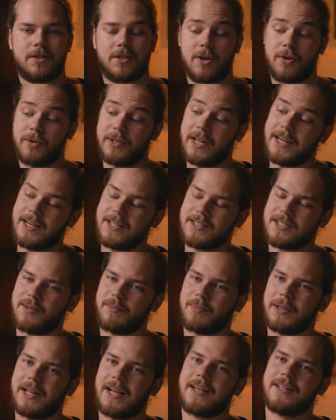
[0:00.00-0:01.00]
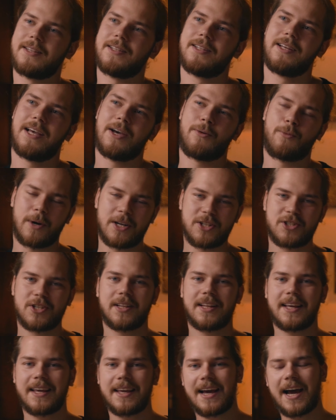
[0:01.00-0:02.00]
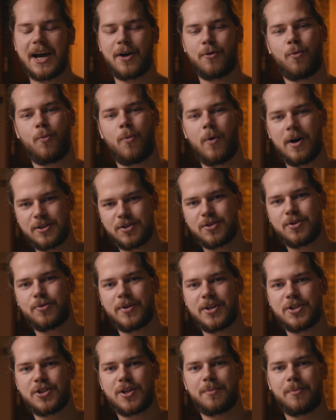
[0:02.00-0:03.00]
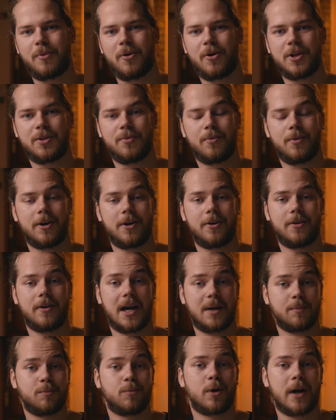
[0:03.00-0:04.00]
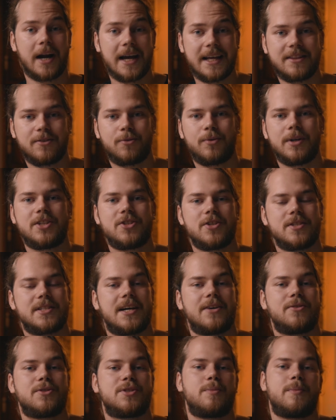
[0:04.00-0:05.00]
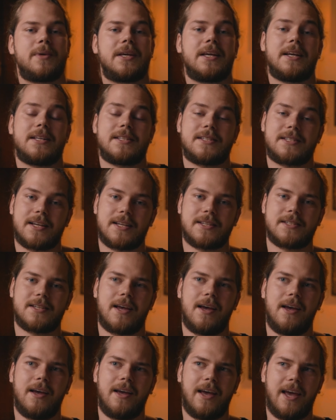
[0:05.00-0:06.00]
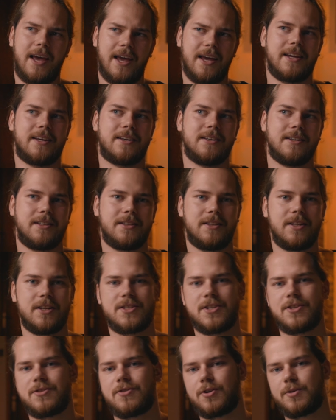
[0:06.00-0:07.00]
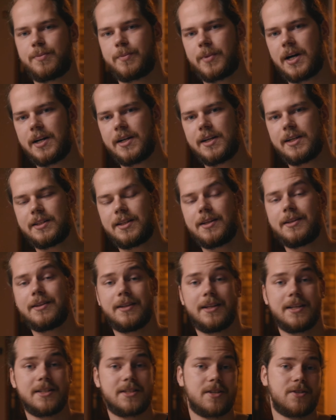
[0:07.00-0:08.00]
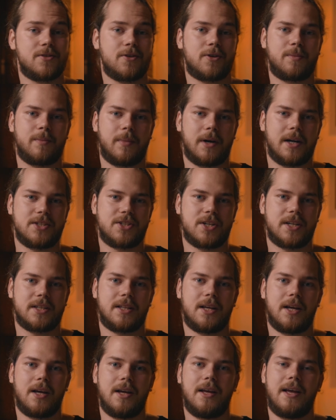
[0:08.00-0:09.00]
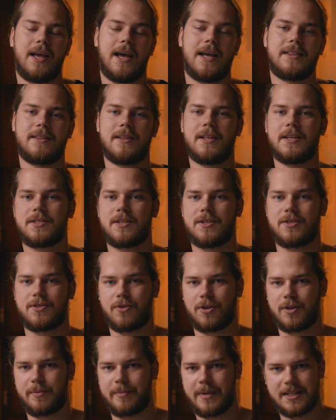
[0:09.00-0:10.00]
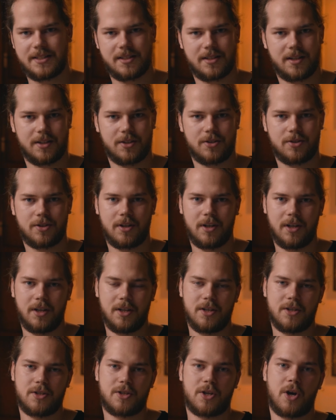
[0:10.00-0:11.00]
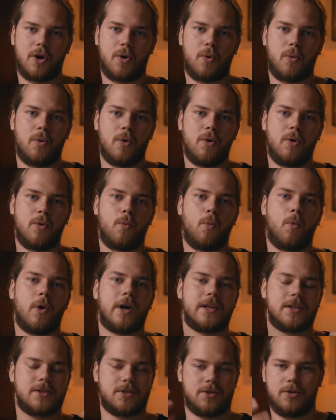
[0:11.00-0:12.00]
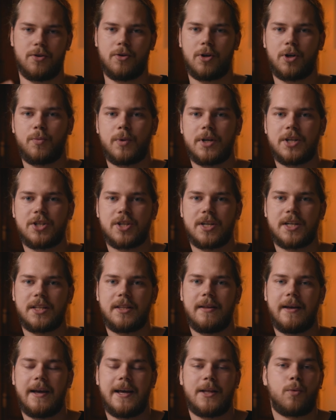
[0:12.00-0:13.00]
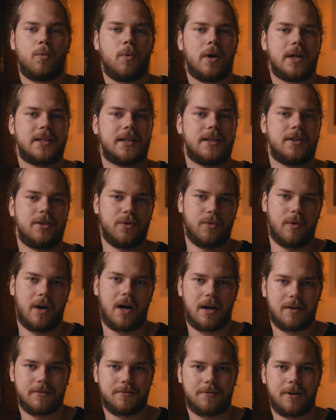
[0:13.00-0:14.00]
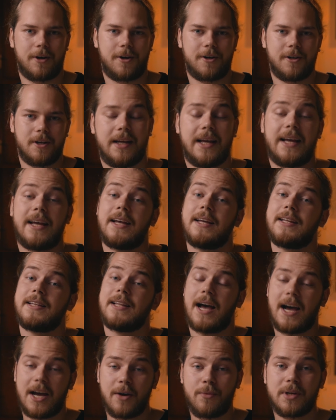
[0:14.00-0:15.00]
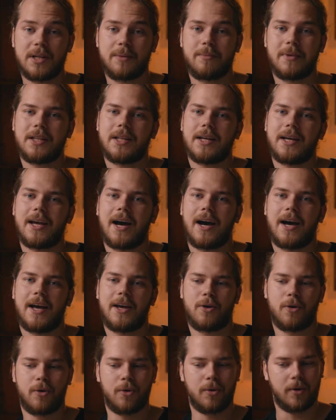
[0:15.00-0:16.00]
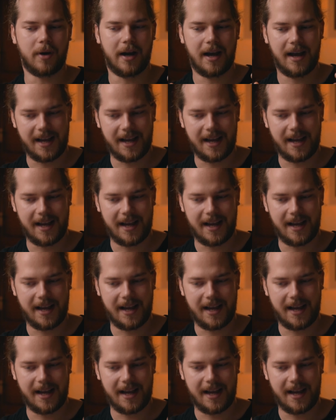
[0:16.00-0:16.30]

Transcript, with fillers: So that is the plan. Eventually, I want to reach the point where a brand reaches out to me and says, hey, this is our product, this is our budget, and this is our message. So what is your vision and what can you offer? And I want to be the guy who